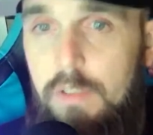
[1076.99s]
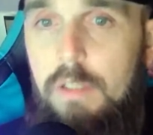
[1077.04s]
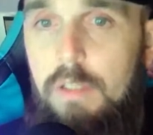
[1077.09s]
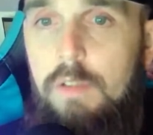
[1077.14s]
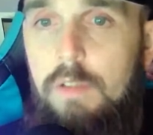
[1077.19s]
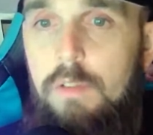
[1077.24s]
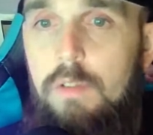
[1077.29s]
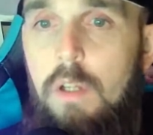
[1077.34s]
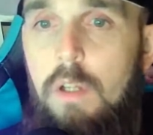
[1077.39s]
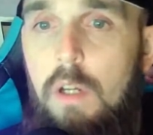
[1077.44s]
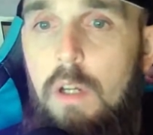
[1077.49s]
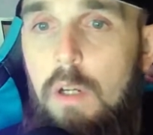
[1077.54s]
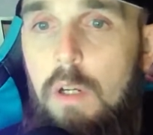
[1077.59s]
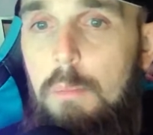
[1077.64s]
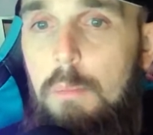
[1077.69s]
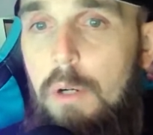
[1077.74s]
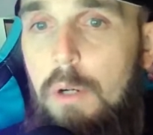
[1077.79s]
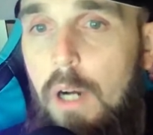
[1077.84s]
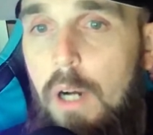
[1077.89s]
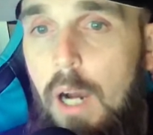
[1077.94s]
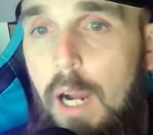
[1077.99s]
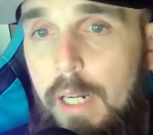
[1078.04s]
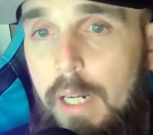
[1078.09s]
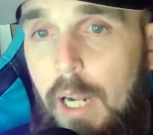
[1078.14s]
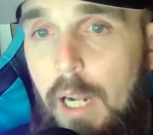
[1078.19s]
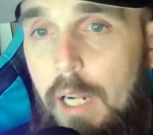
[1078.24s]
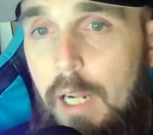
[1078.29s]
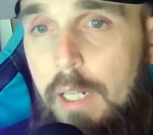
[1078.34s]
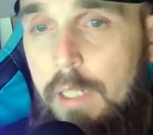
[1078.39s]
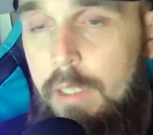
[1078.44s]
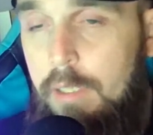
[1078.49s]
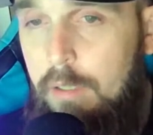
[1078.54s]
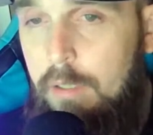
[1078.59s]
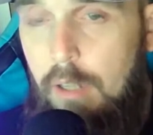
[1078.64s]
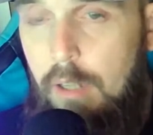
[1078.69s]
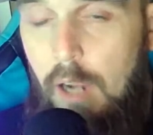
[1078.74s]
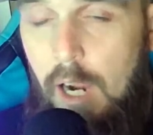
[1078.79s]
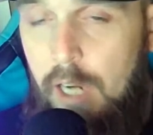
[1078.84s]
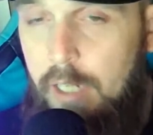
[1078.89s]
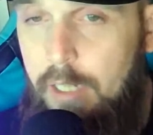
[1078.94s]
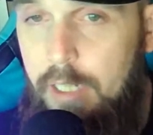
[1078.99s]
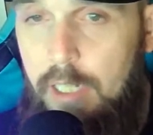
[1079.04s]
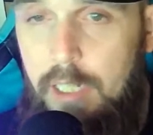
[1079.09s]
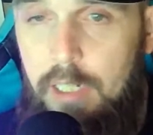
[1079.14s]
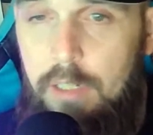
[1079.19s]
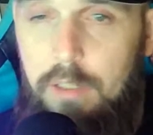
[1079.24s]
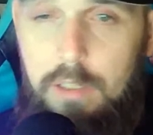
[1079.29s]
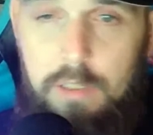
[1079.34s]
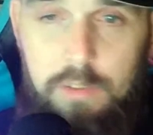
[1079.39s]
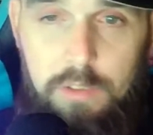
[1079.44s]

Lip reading: his, but I can't